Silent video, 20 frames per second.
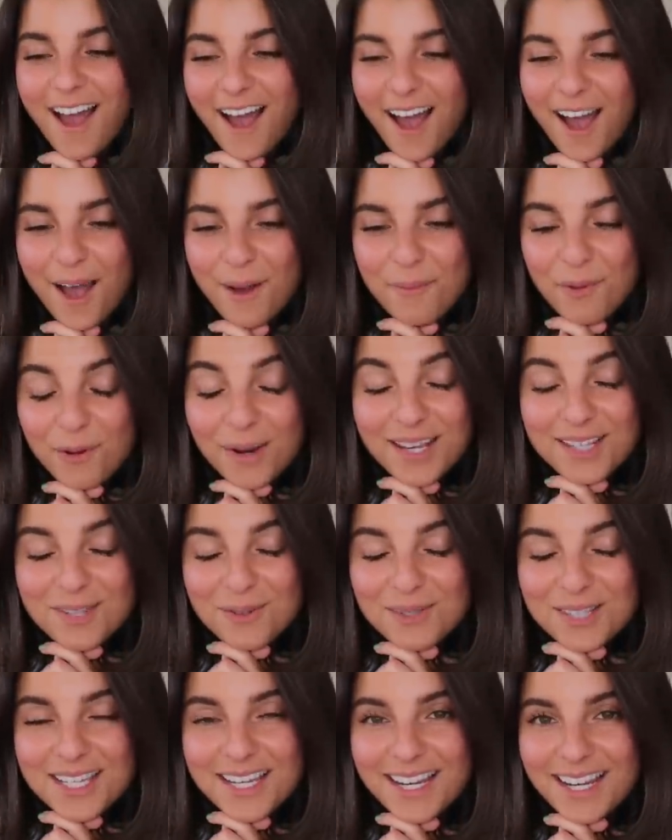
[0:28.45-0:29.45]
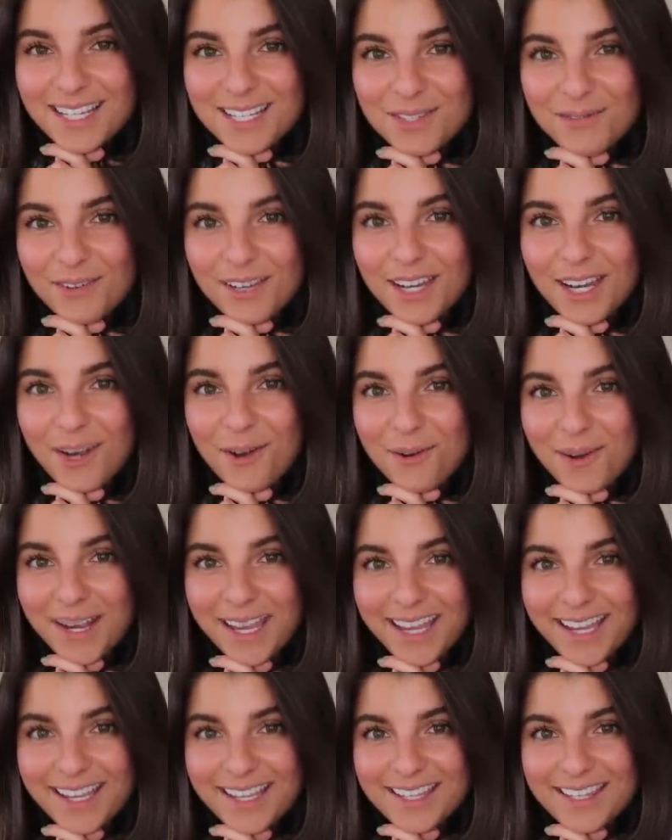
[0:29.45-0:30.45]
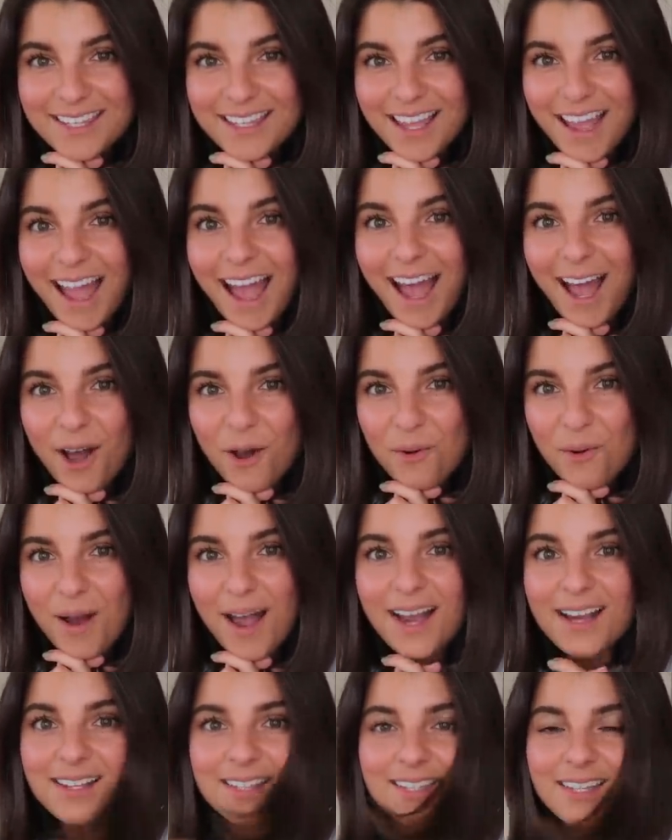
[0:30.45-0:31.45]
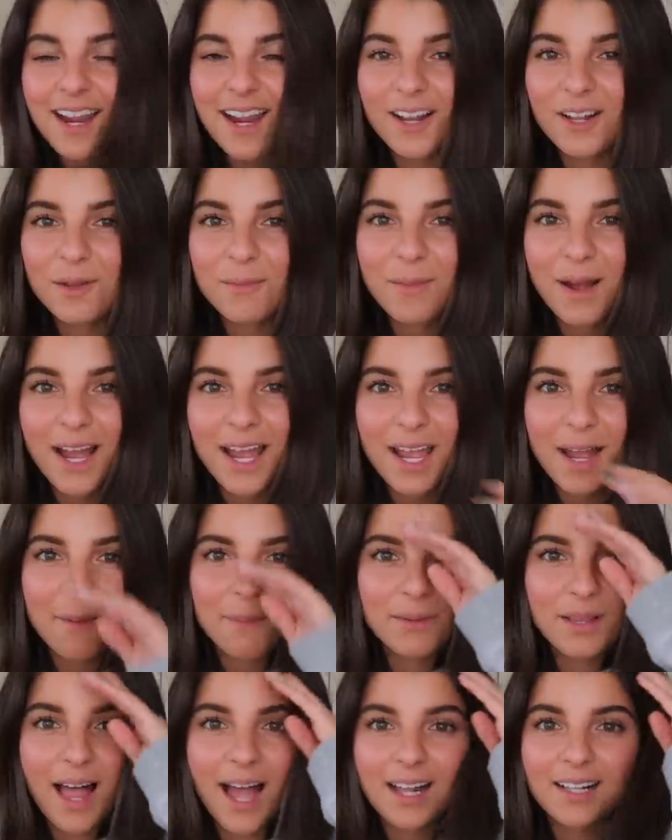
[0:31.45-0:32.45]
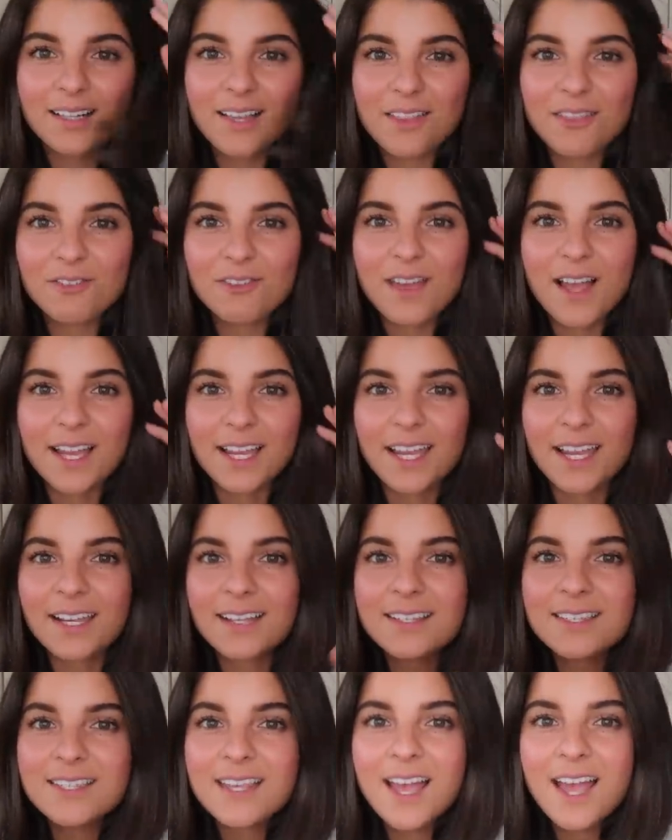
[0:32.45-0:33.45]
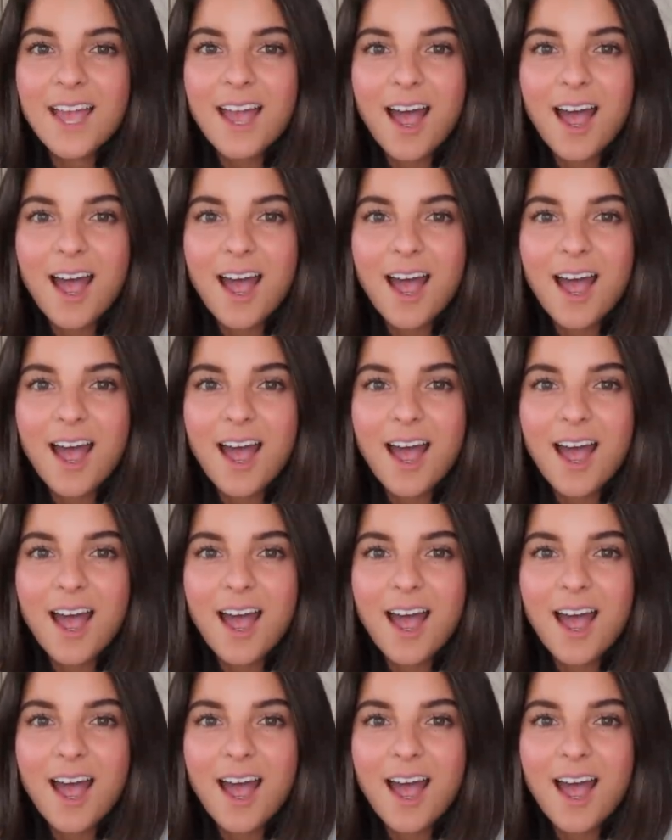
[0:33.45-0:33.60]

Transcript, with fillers: Um, okay, so today's video is how I style my black leather leggings.